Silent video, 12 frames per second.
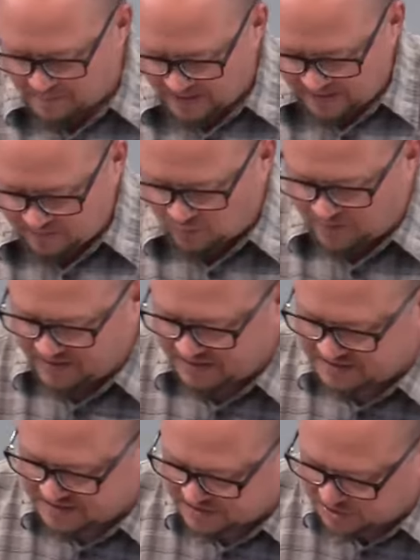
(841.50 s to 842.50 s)
make with
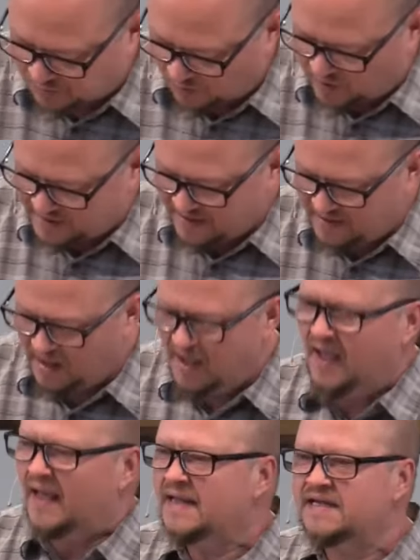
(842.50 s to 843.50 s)
us this morning
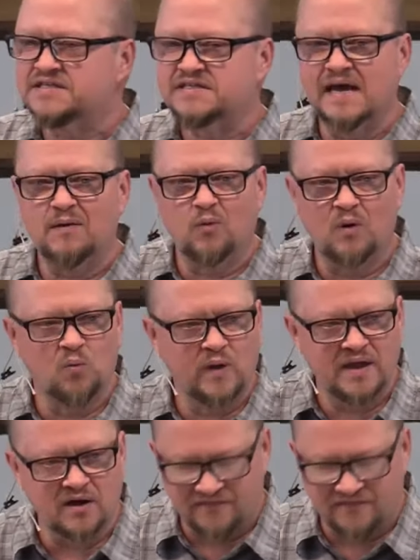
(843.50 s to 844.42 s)
is that when we are